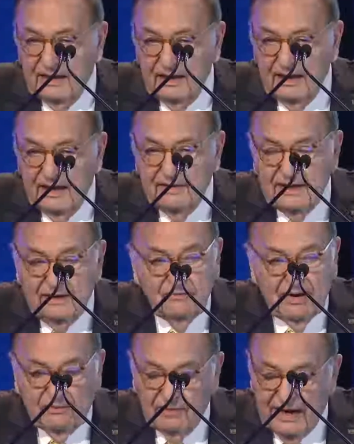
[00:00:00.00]
And
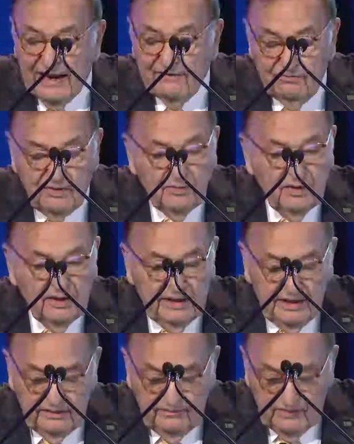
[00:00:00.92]
then right after me, we'll
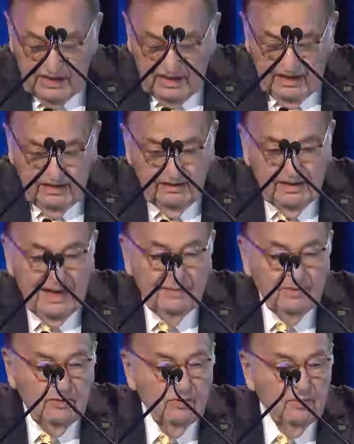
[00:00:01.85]
hear
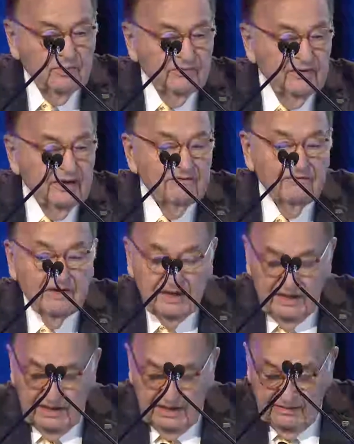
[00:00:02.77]
Amy will present a
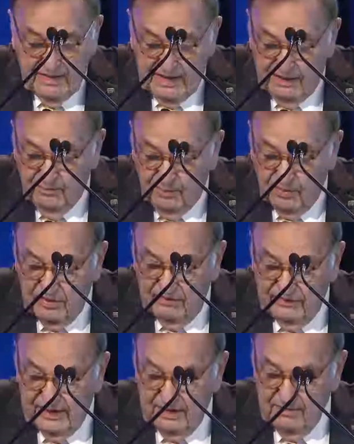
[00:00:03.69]
very
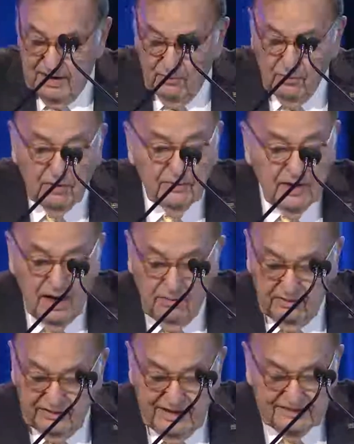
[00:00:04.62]
important thing about where we are
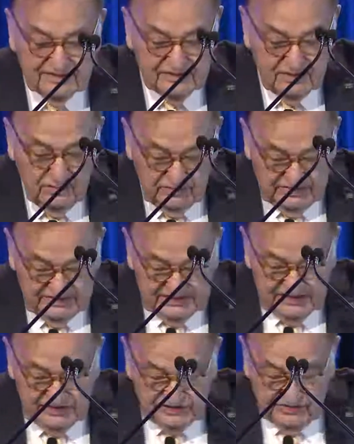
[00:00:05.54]
with lysosomal
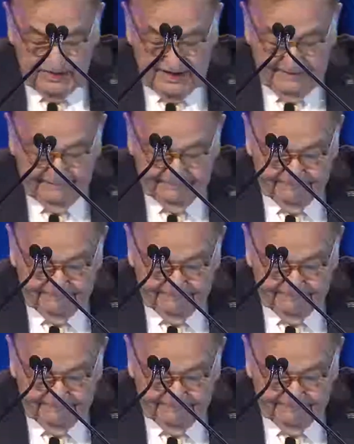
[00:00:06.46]
disease screening.